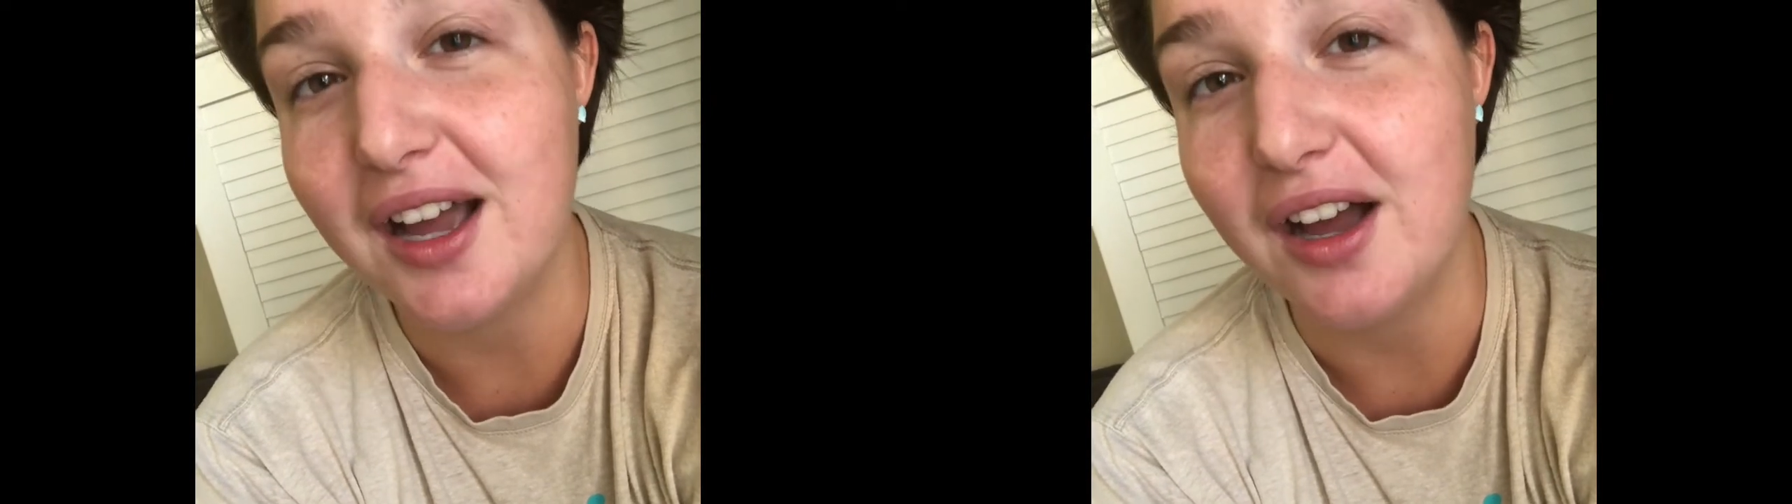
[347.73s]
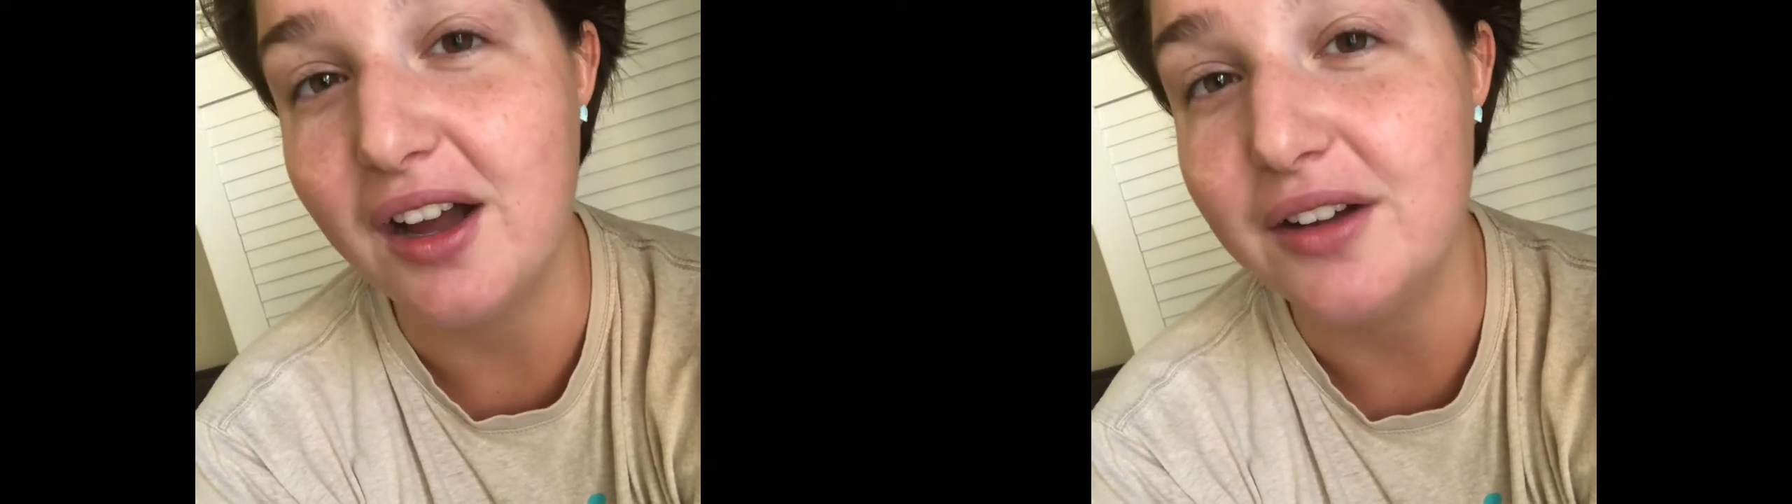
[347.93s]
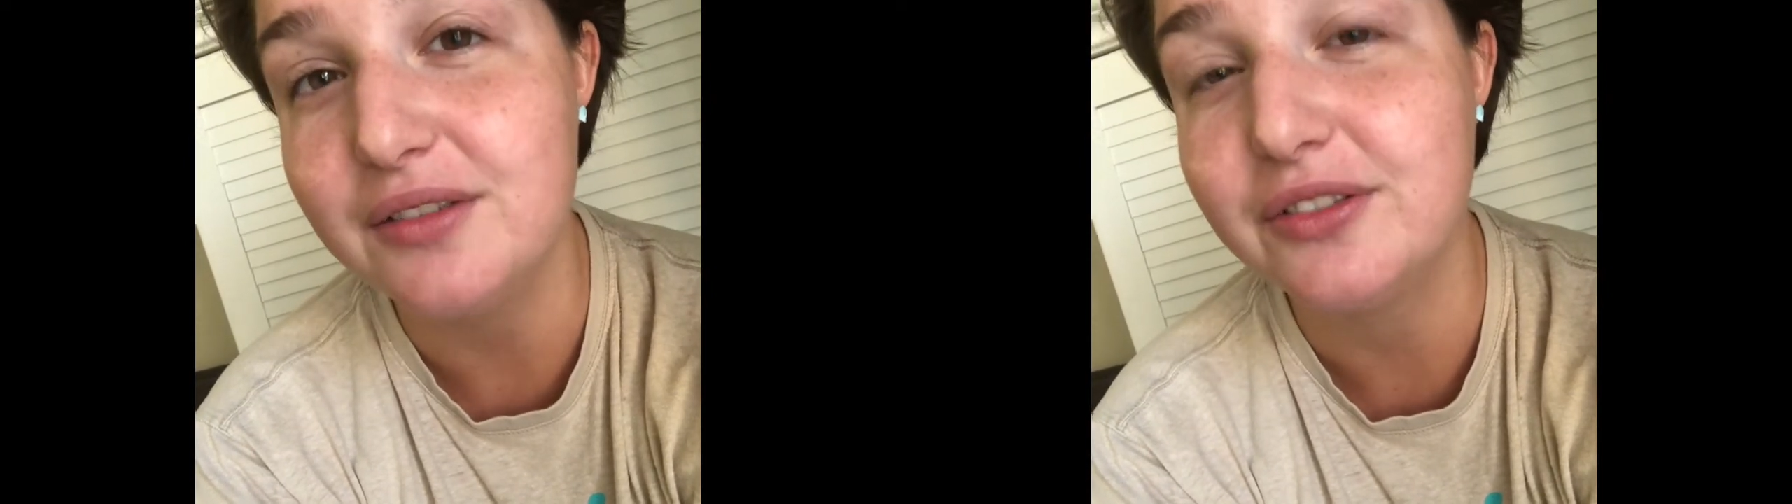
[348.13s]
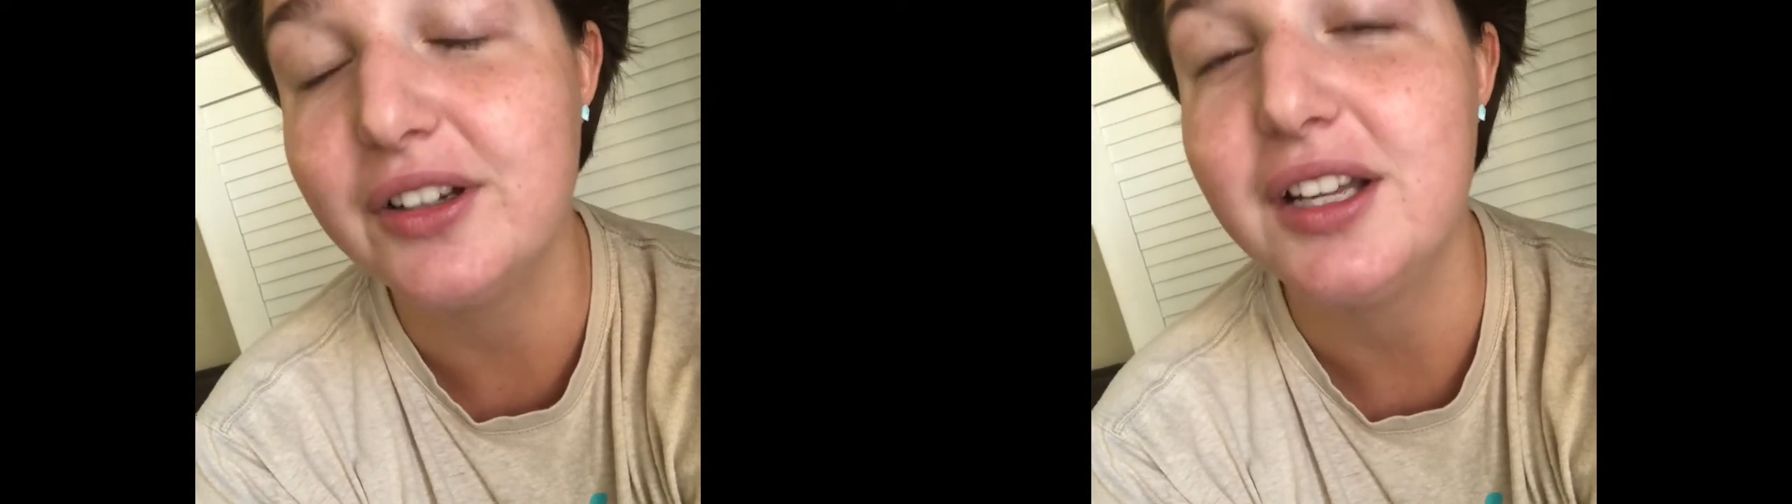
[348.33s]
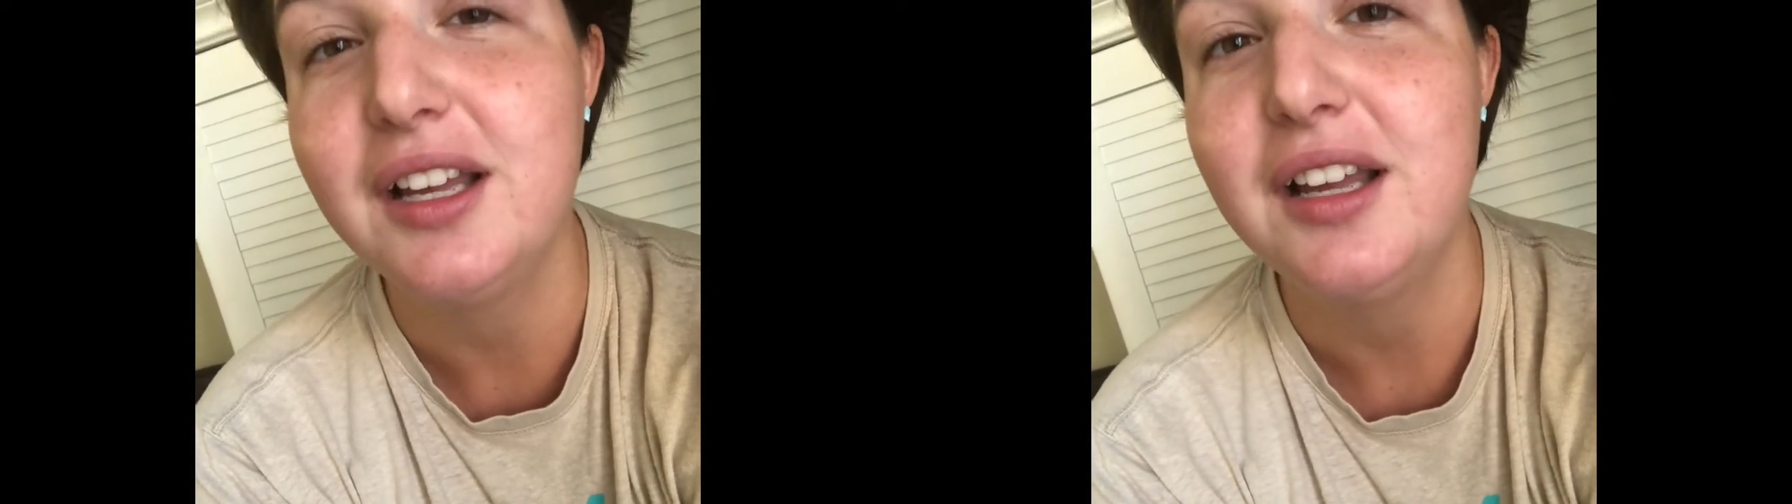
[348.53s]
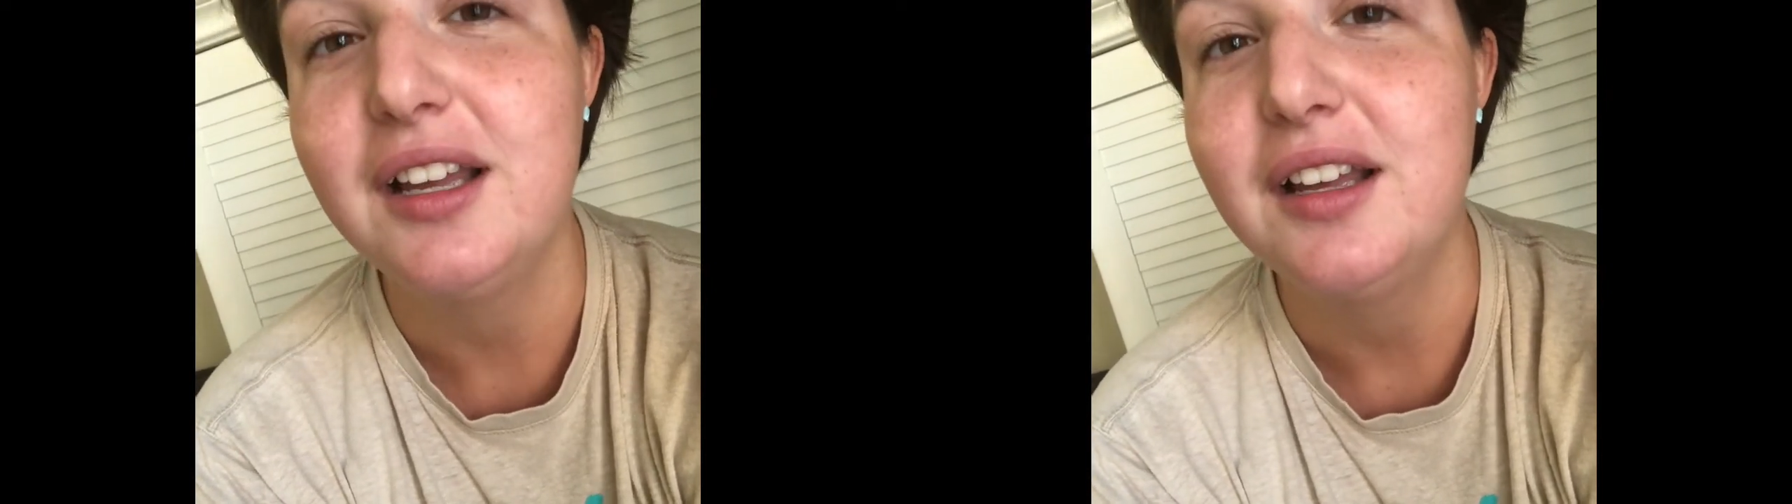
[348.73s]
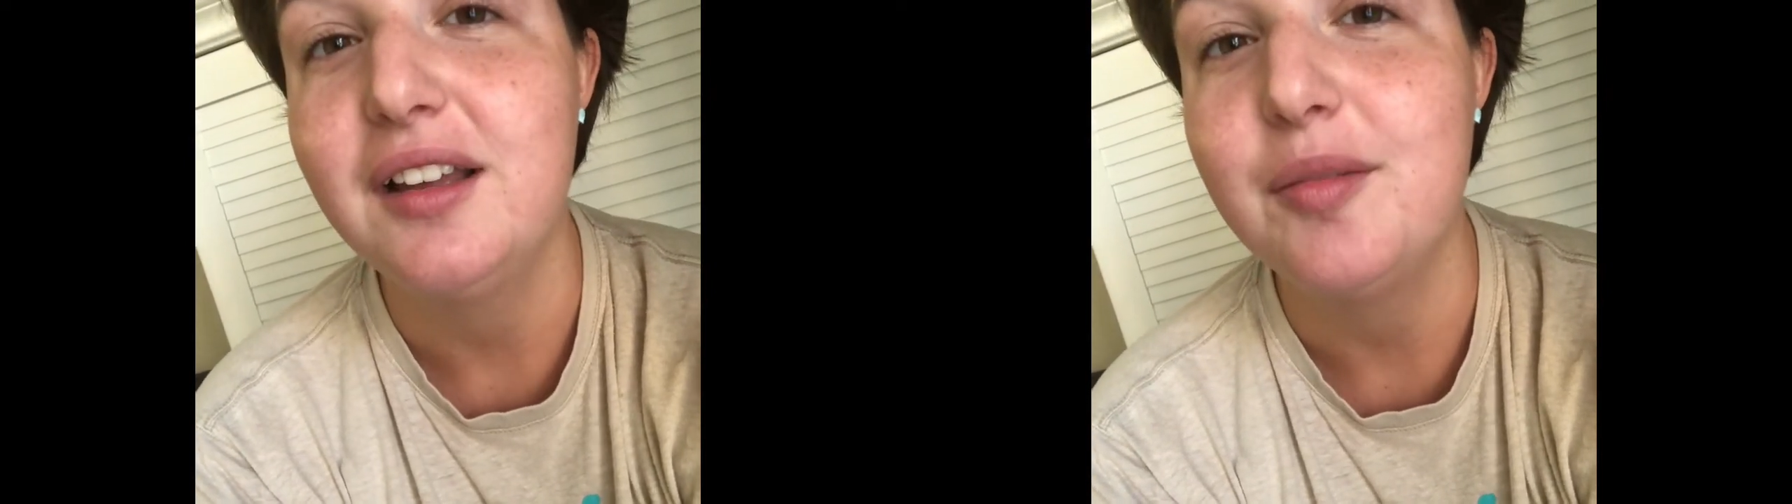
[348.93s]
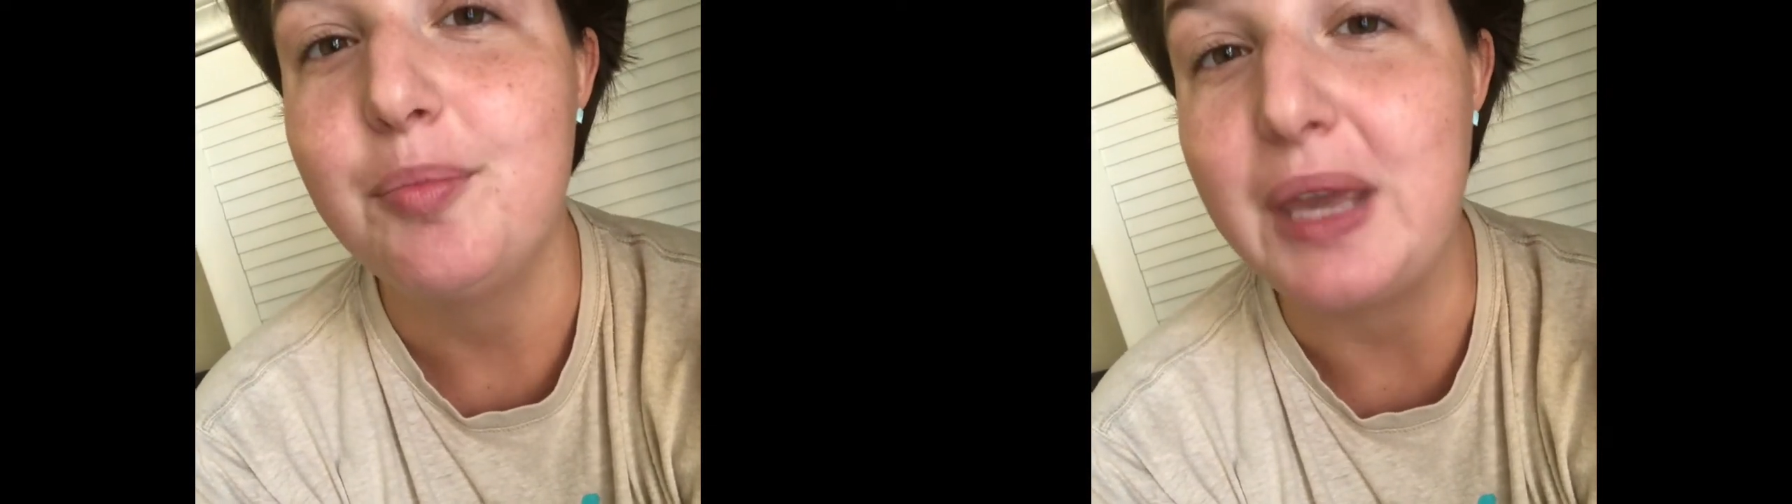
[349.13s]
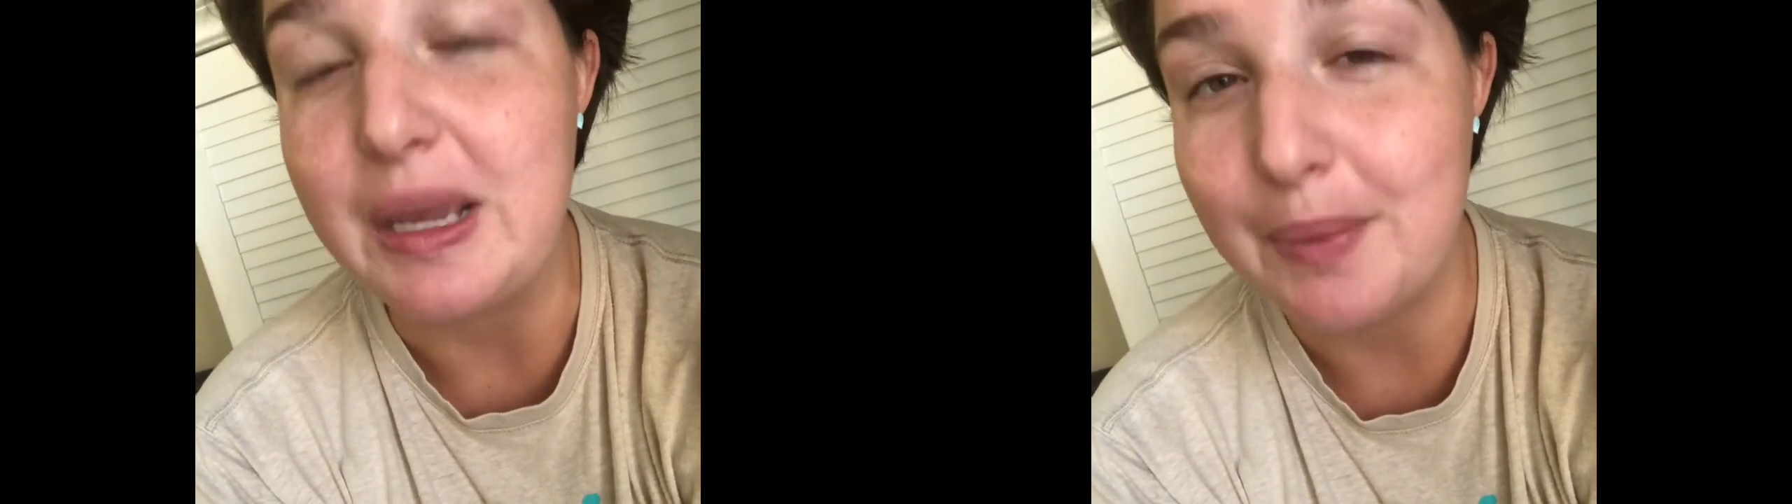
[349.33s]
of being